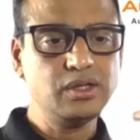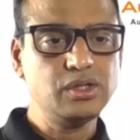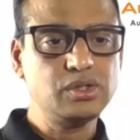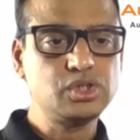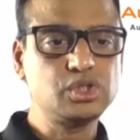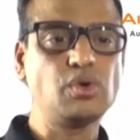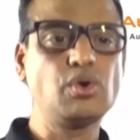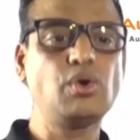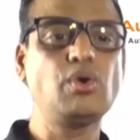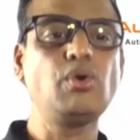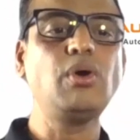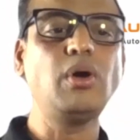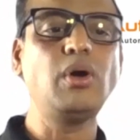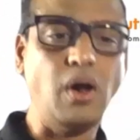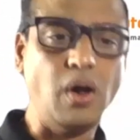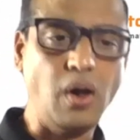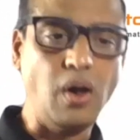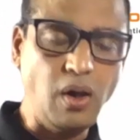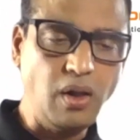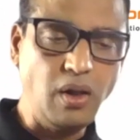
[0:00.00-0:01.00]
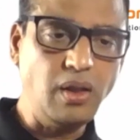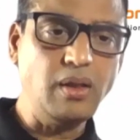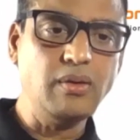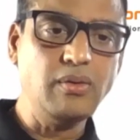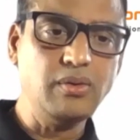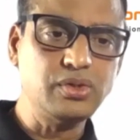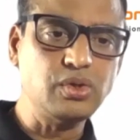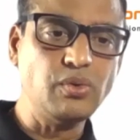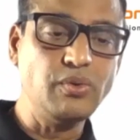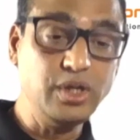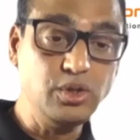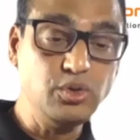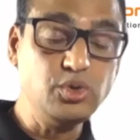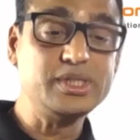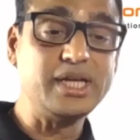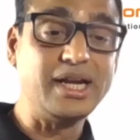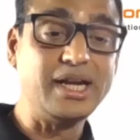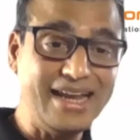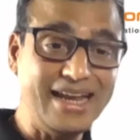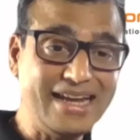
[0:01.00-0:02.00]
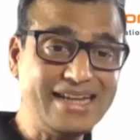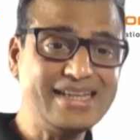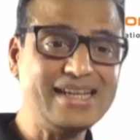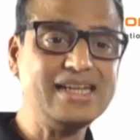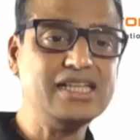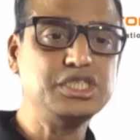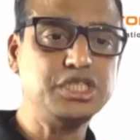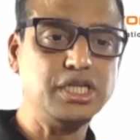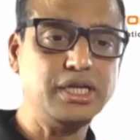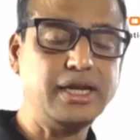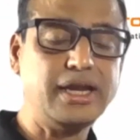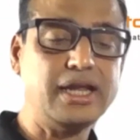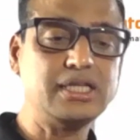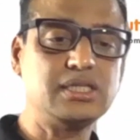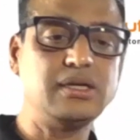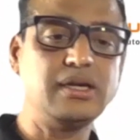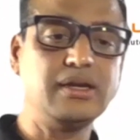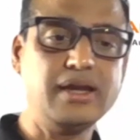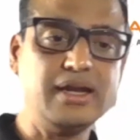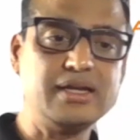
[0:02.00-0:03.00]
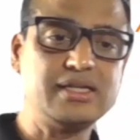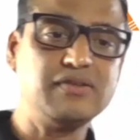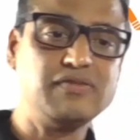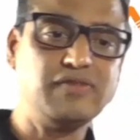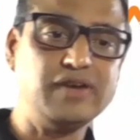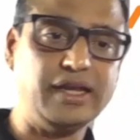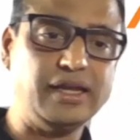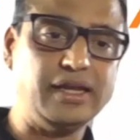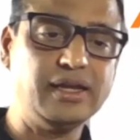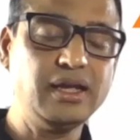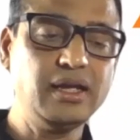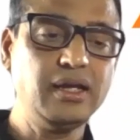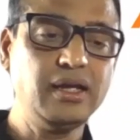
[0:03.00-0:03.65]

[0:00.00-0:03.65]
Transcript: So we use that ETL engine natively,